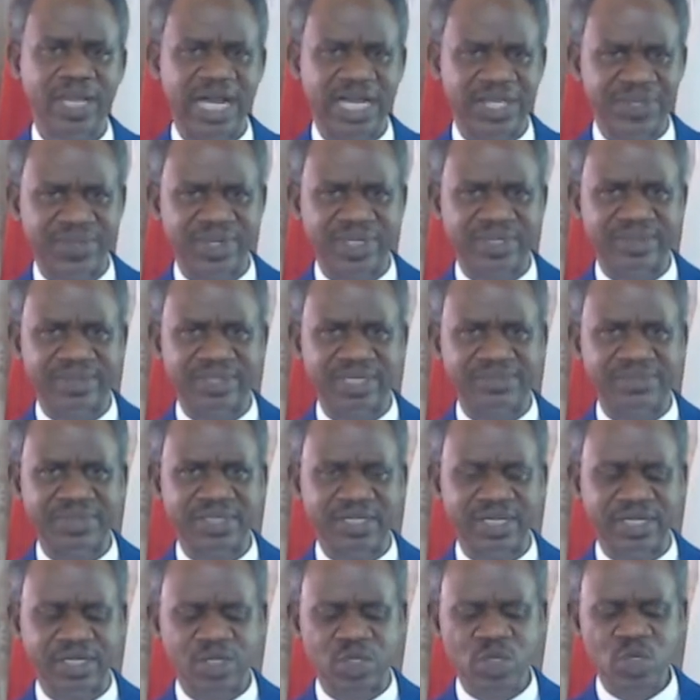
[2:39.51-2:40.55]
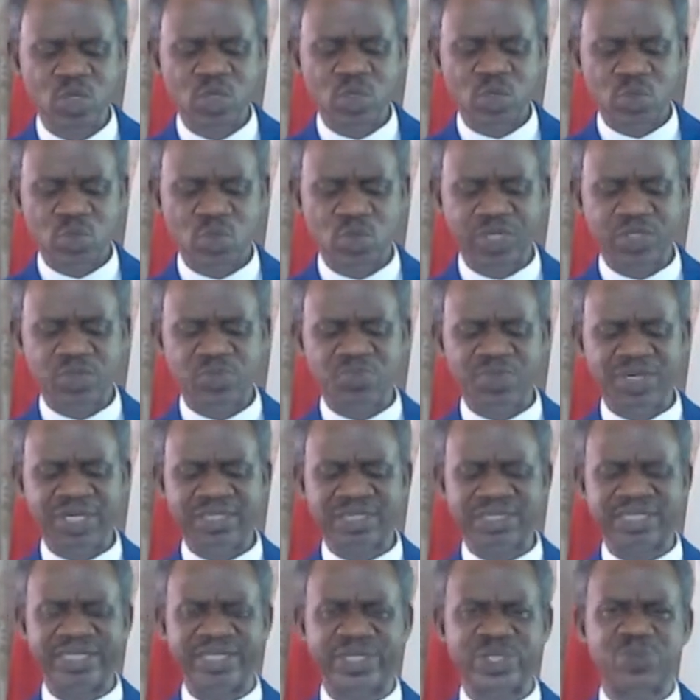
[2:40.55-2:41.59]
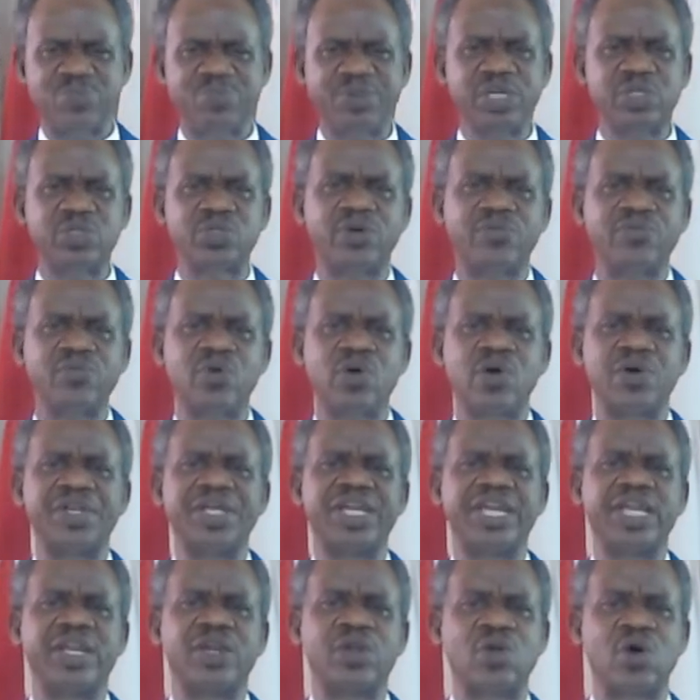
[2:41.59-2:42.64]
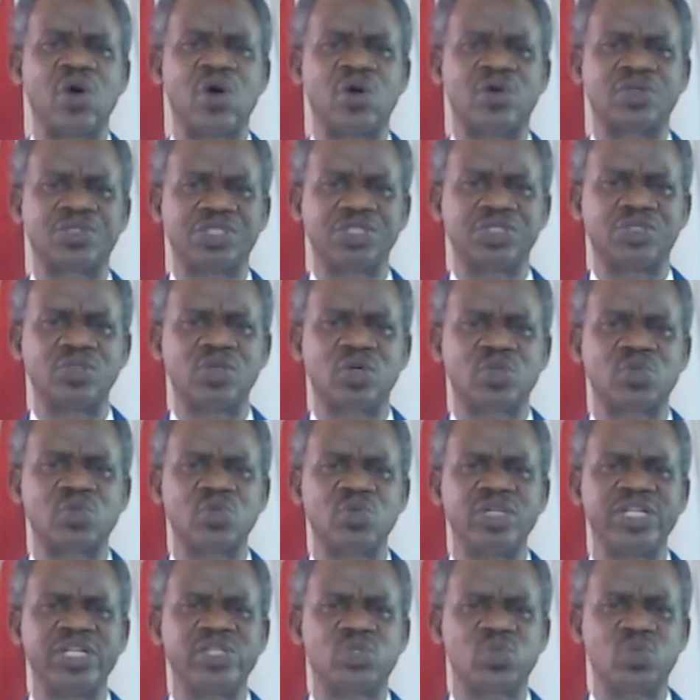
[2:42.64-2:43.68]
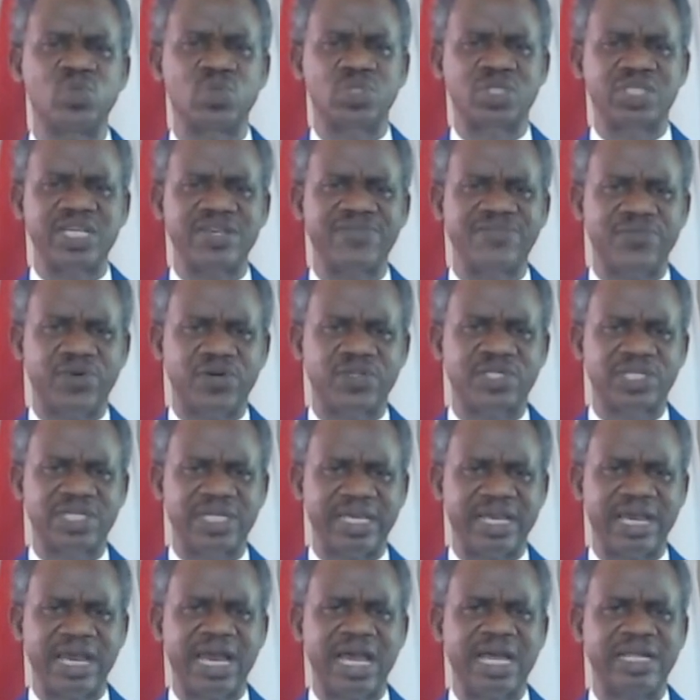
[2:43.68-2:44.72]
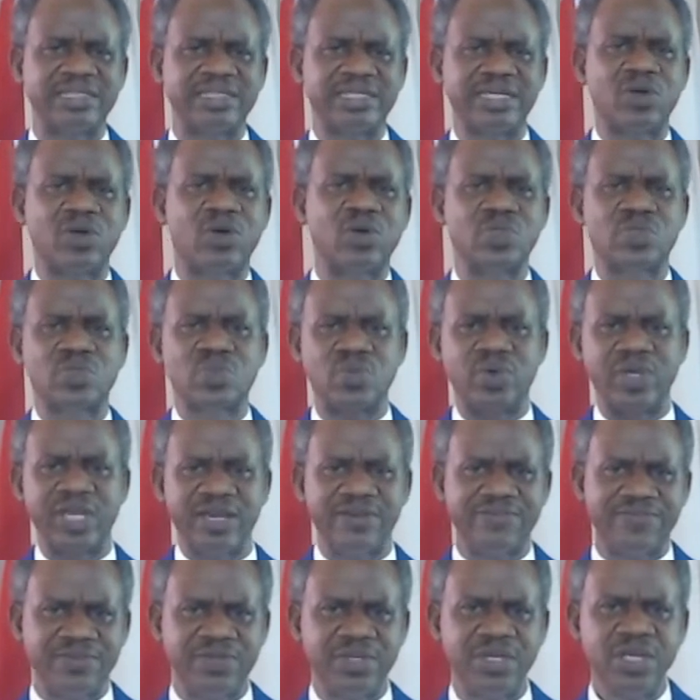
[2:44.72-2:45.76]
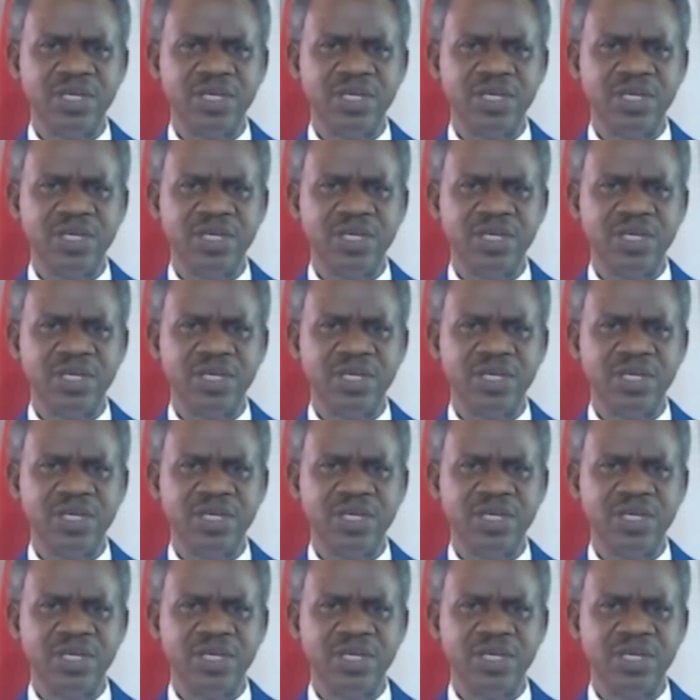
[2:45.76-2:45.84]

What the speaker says: Are you getting what I'm saying? So it means the Spirit of God in us is not only to save us here and take us to heaven,